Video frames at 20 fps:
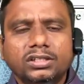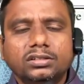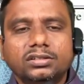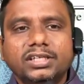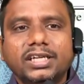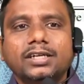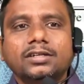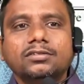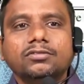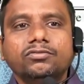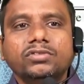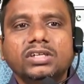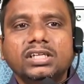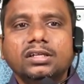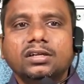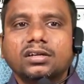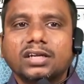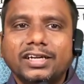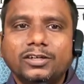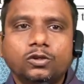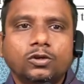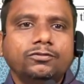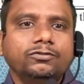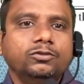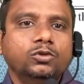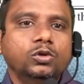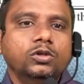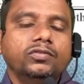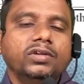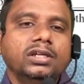then we write off
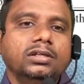goodwill